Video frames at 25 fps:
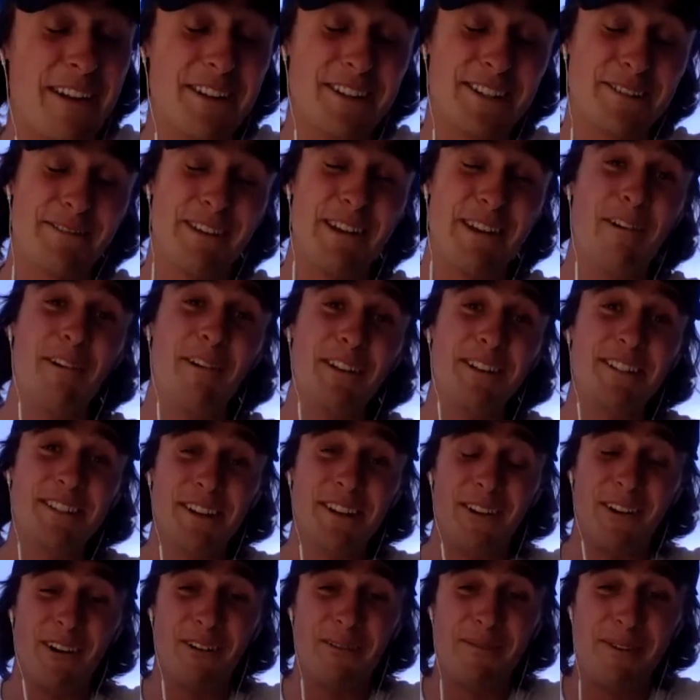to be honest,
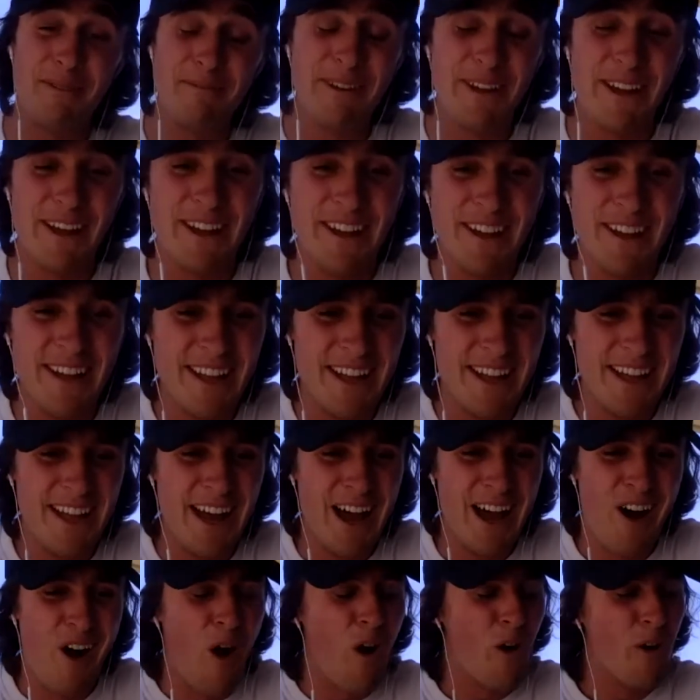I remember
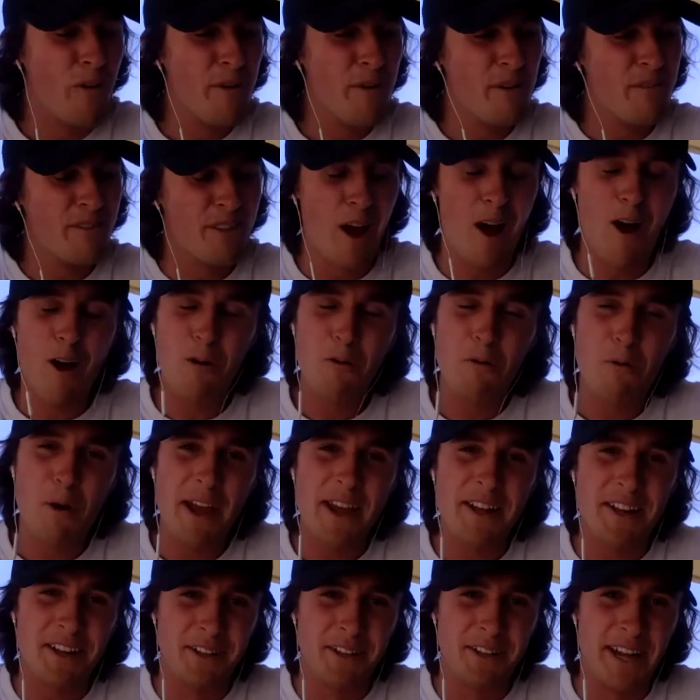the whole
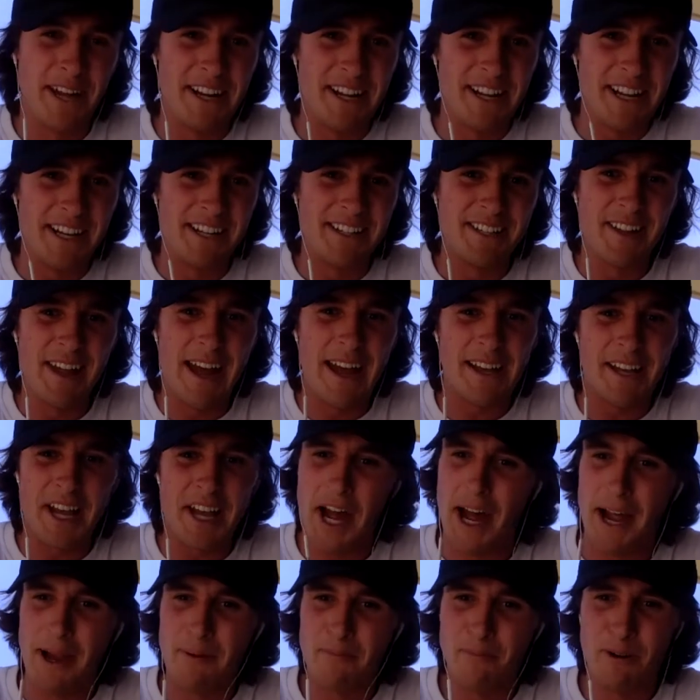week leading into that
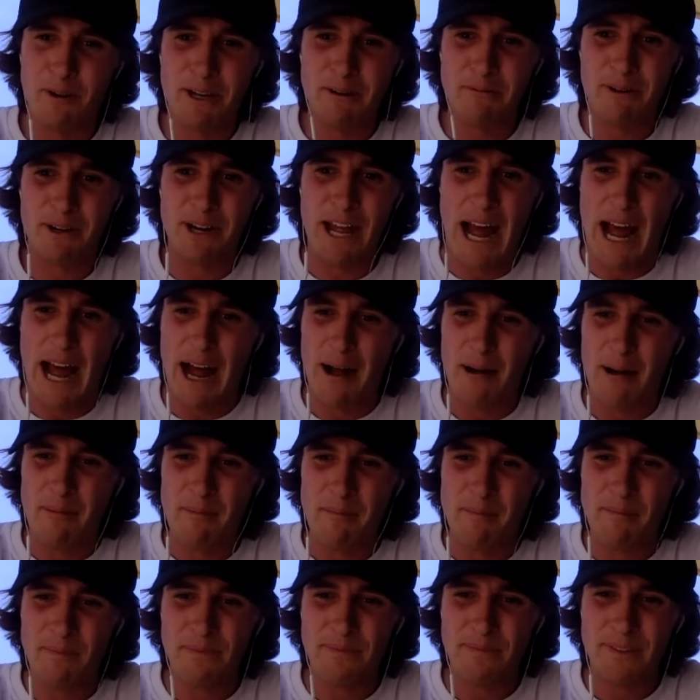game, we would
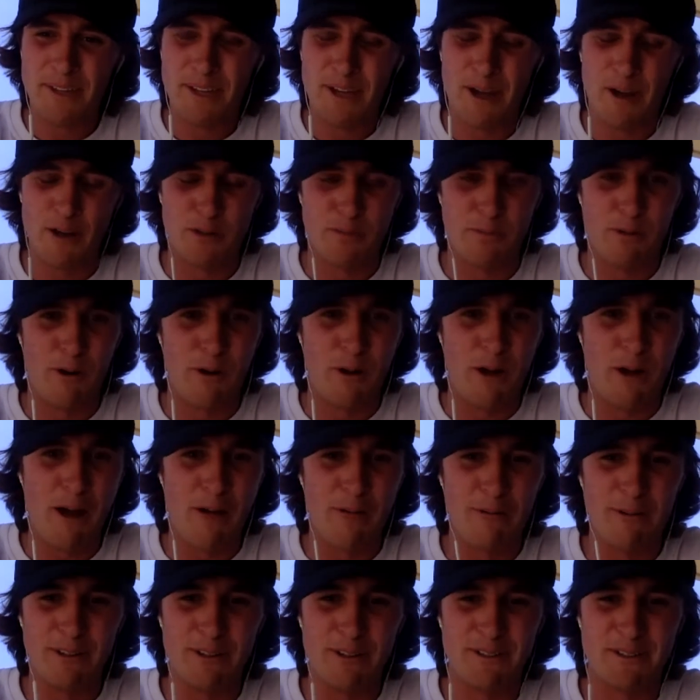Coach Bono
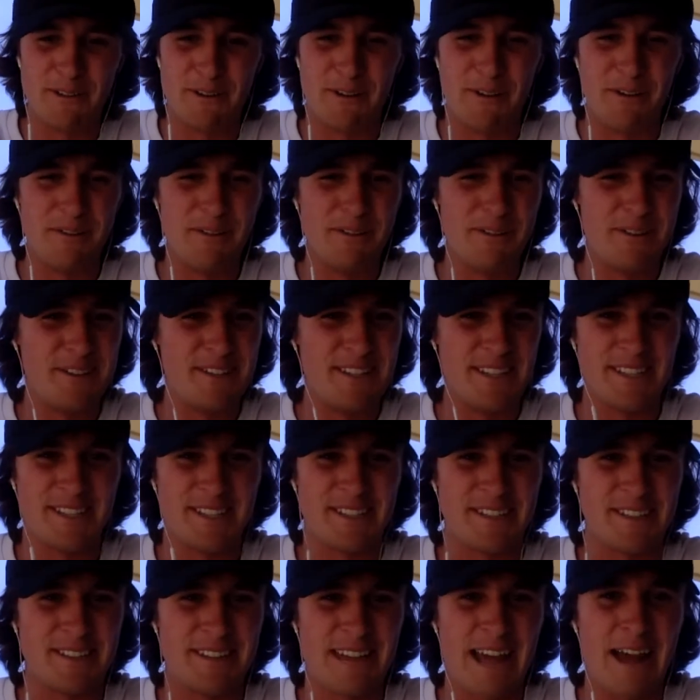was like
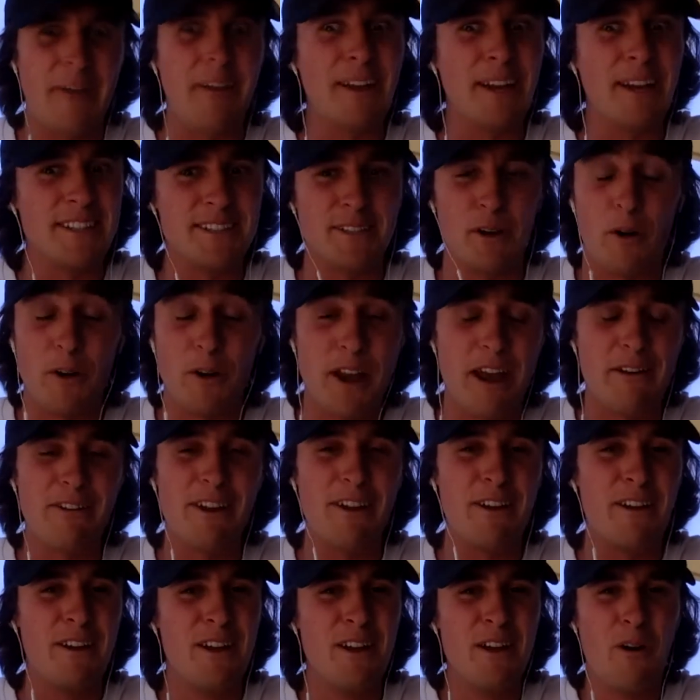just telling us, and
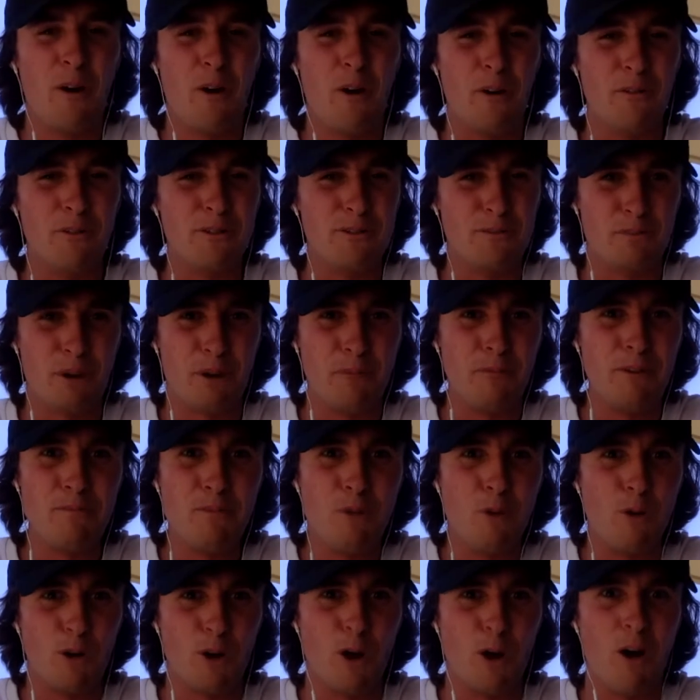I was probably
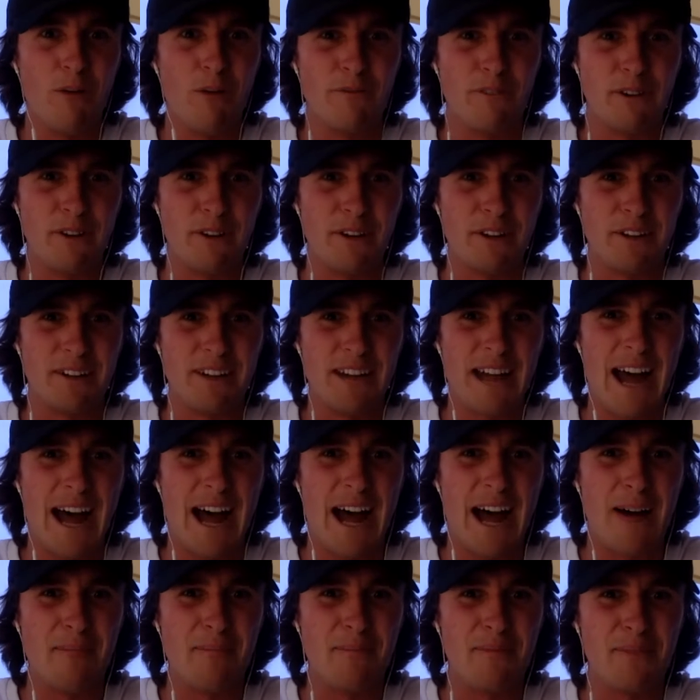more confident
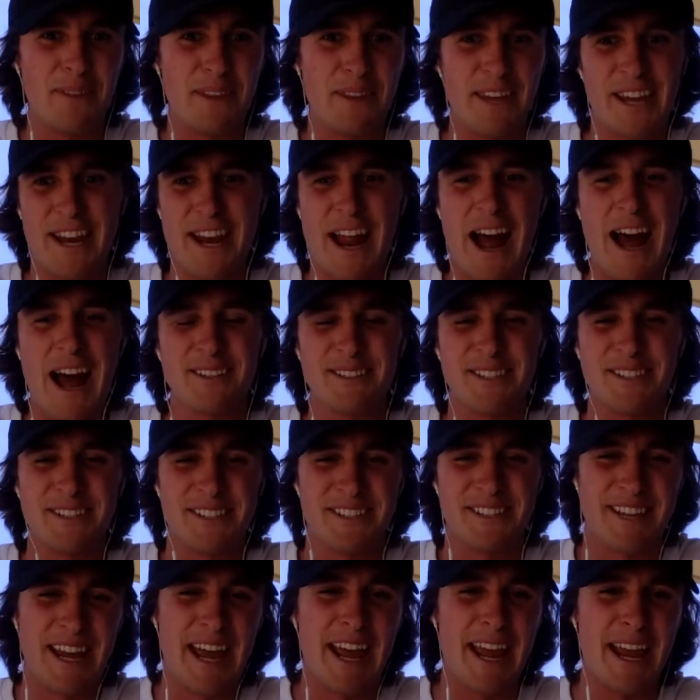in us as
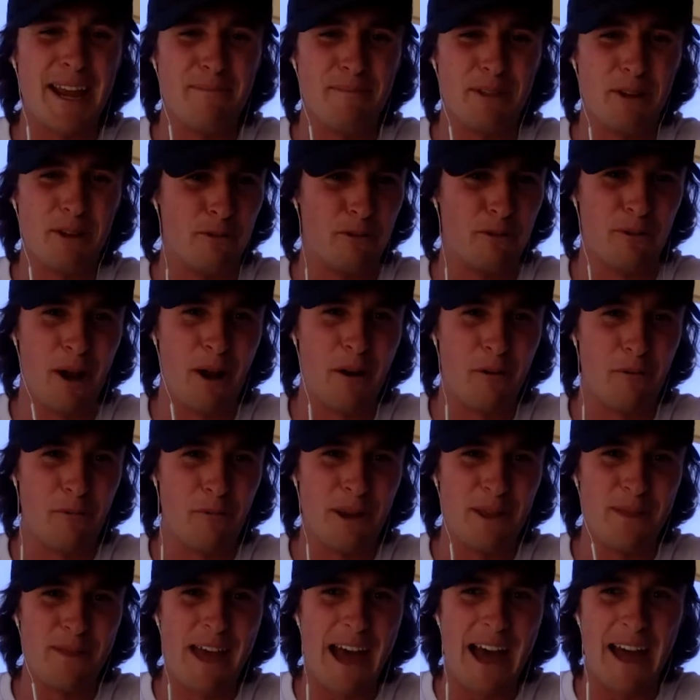a team that we were going to
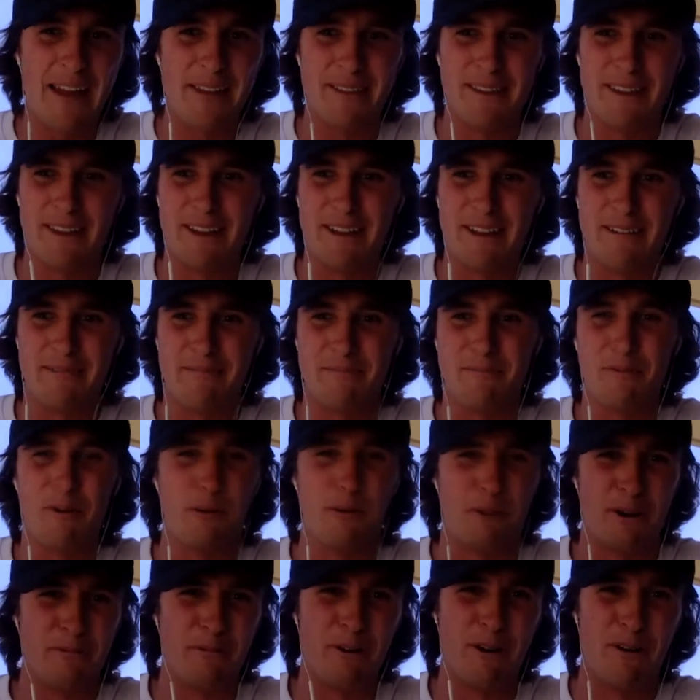win that than what
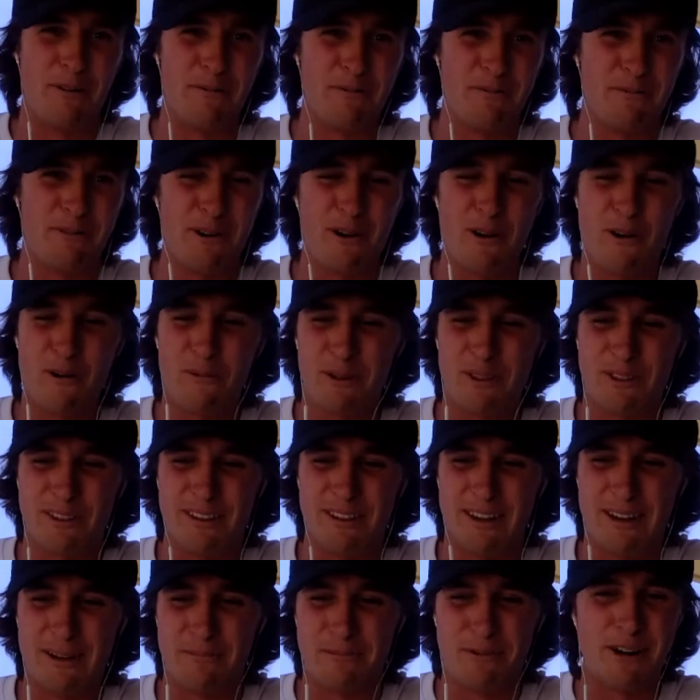we were with
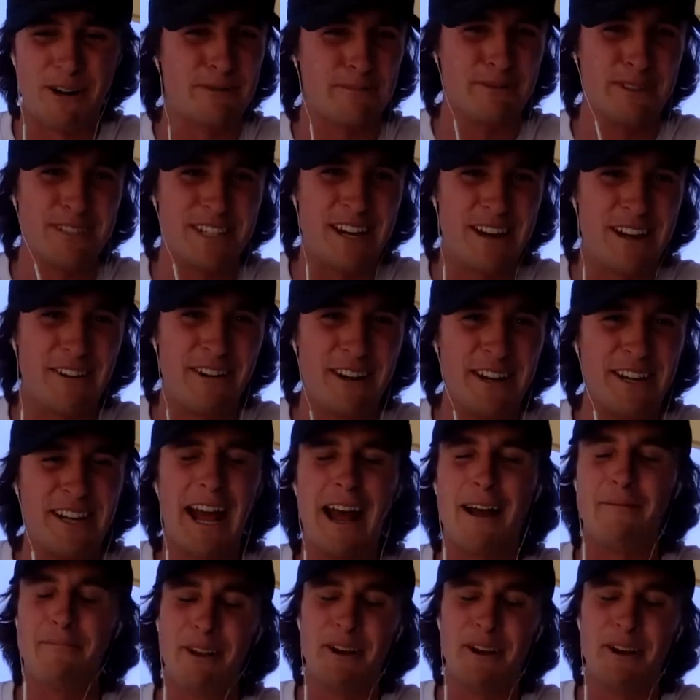the Presbyterian game.